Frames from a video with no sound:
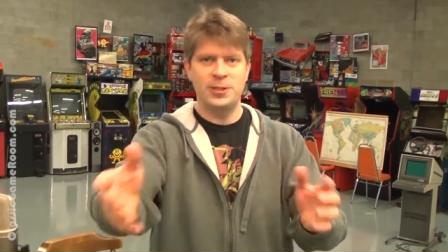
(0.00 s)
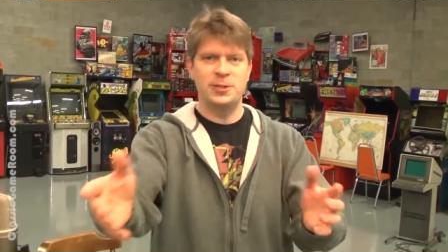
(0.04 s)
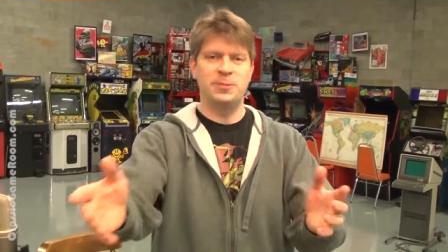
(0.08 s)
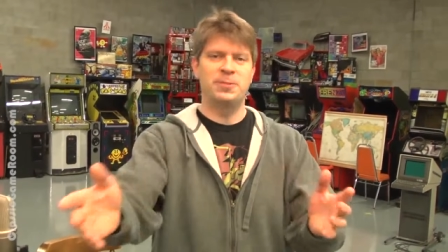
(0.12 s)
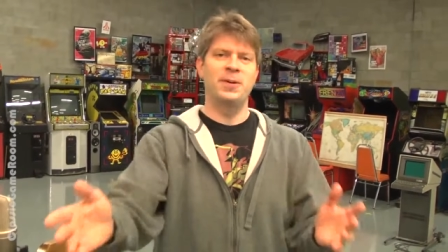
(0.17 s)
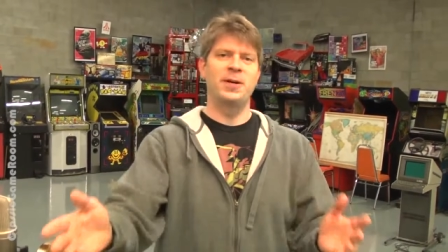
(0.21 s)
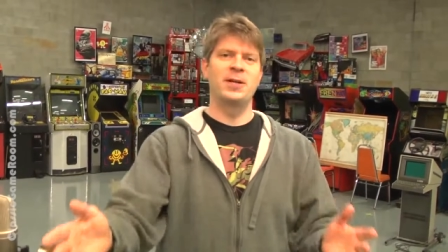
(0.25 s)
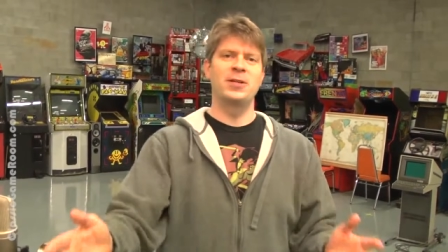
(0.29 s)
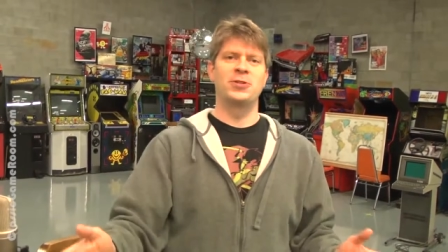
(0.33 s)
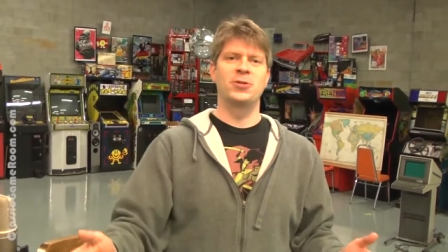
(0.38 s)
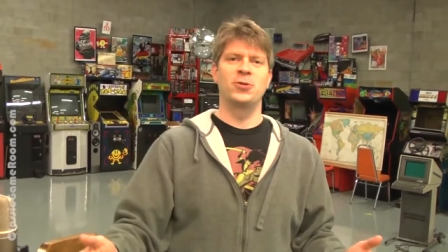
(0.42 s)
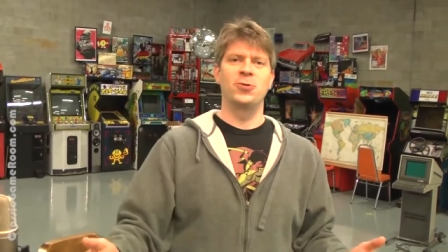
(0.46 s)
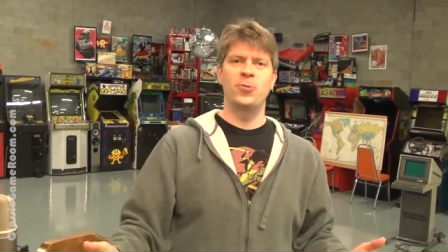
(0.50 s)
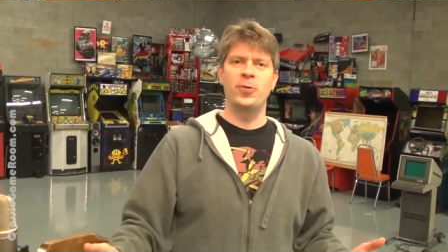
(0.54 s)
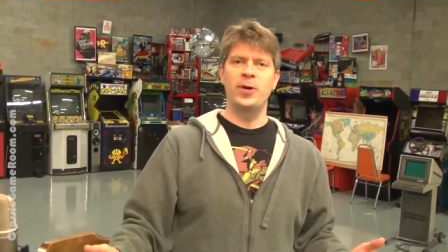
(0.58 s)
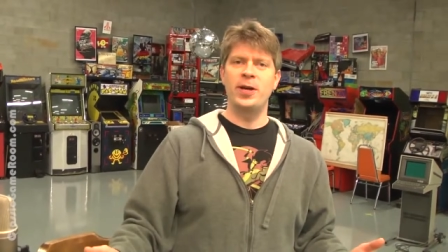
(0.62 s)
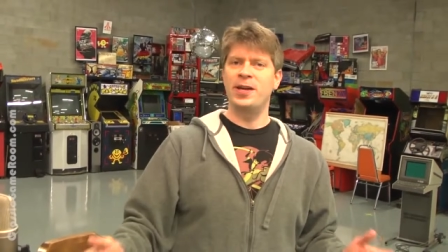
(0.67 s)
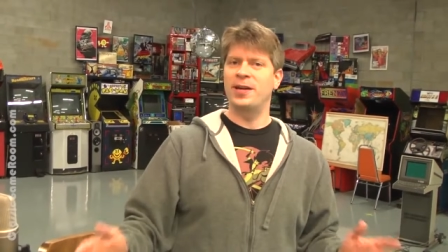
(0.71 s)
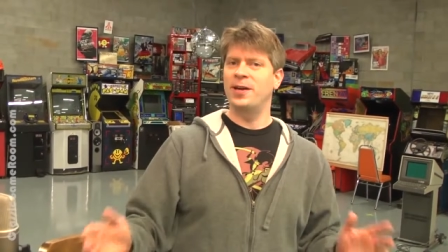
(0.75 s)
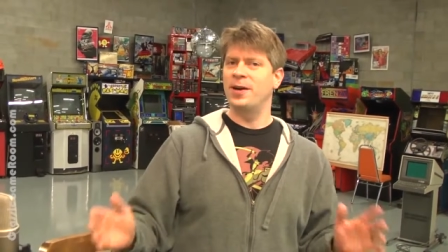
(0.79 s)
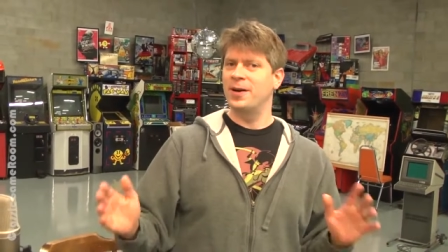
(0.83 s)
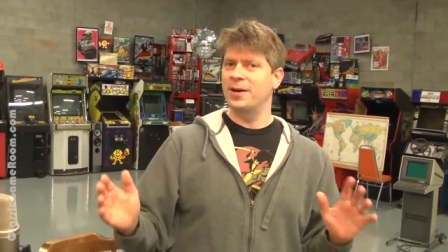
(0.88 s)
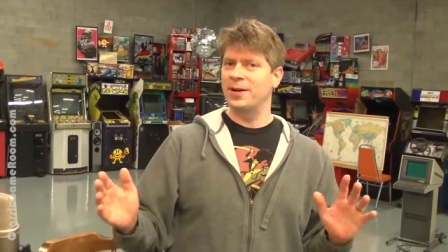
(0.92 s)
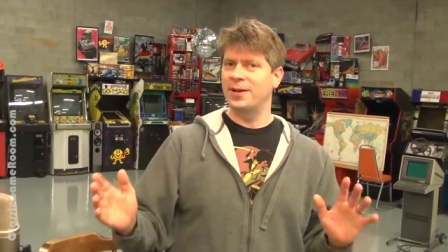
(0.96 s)
special
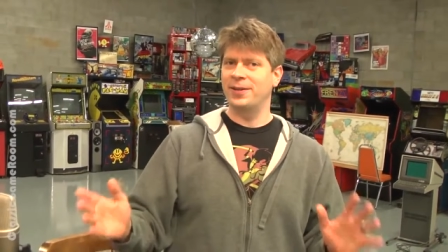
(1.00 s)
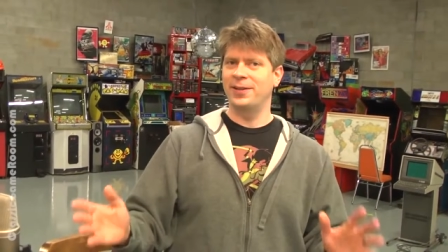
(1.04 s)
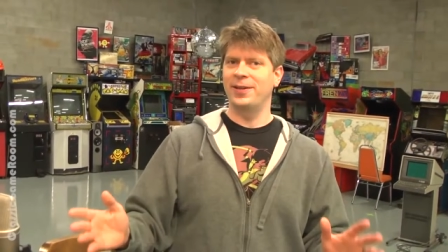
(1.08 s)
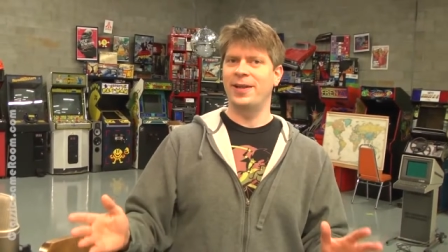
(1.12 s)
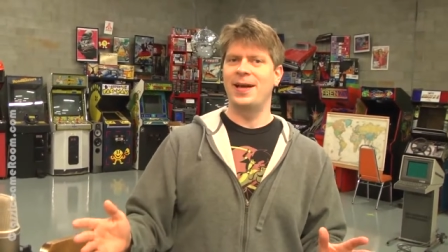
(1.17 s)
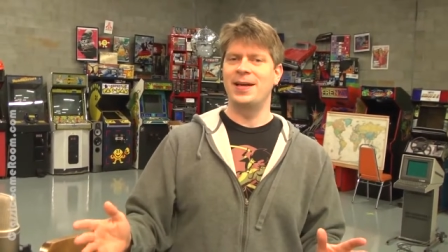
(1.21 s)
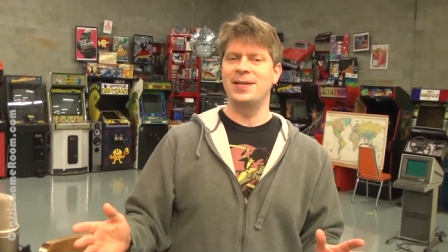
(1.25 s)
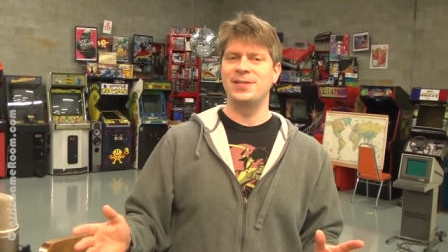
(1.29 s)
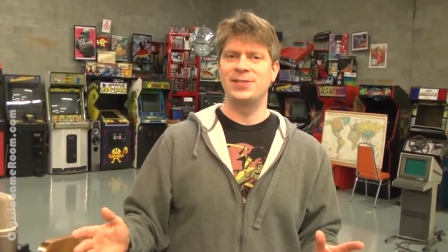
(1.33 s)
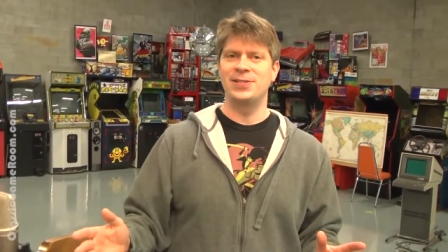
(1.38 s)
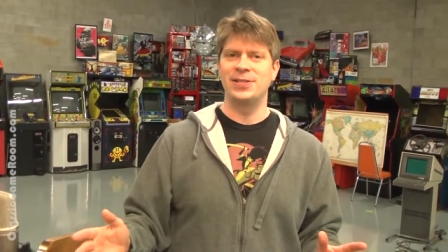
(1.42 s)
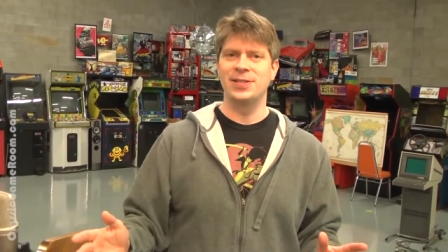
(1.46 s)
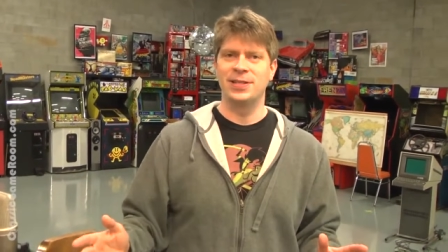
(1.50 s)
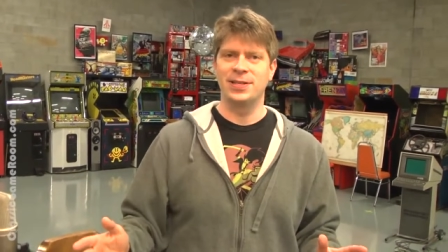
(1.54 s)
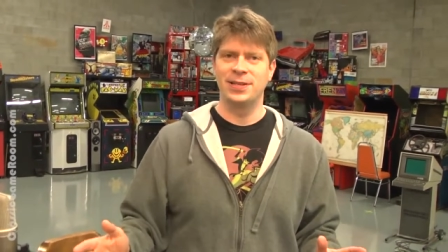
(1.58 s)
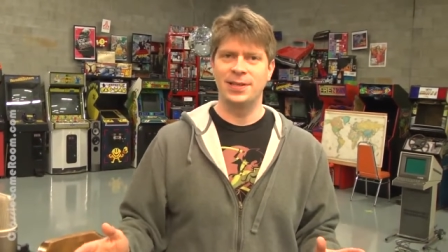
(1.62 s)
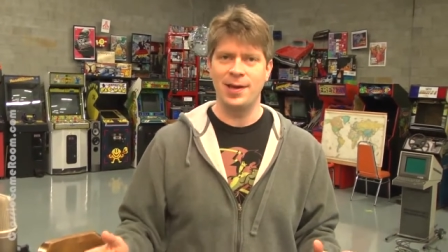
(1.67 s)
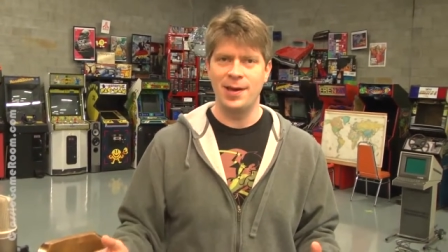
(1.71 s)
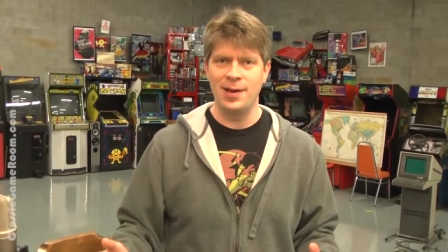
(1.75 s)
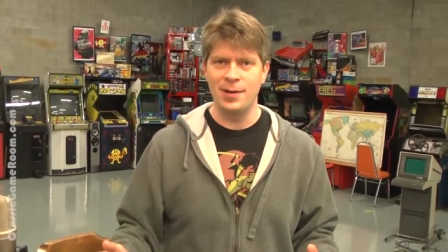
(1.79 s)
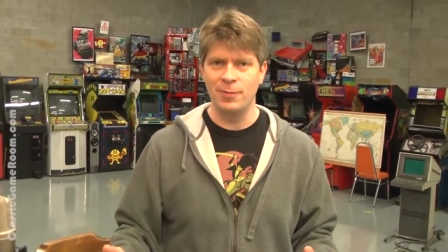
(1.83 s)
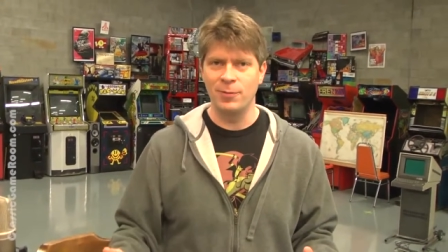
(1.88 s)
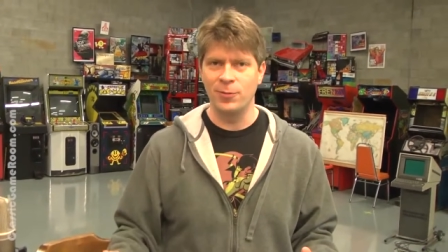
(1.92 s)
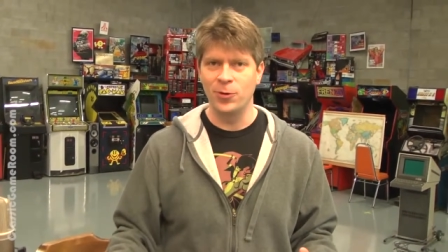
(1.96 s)
week on Classic
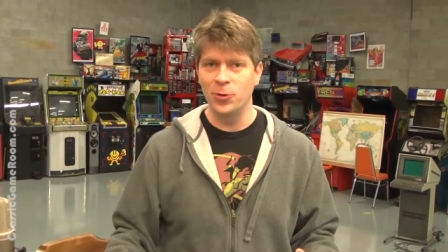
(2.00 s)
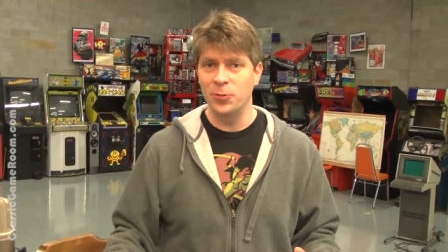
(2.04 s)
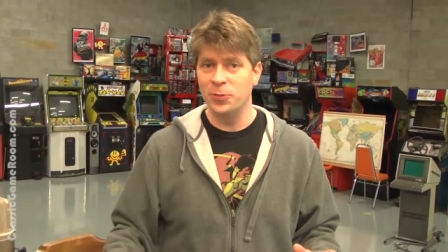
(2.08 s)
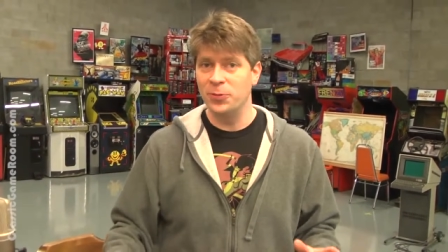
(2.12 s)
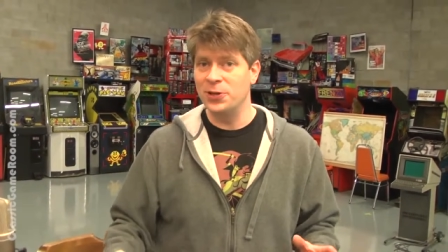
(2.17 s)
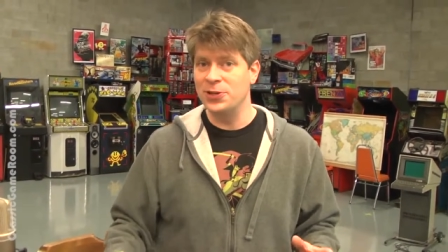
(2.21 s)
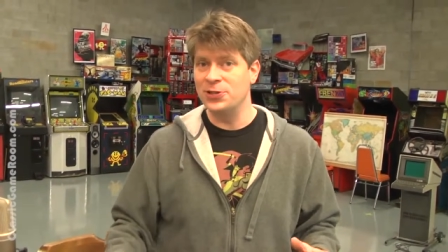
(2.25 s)
Game Room.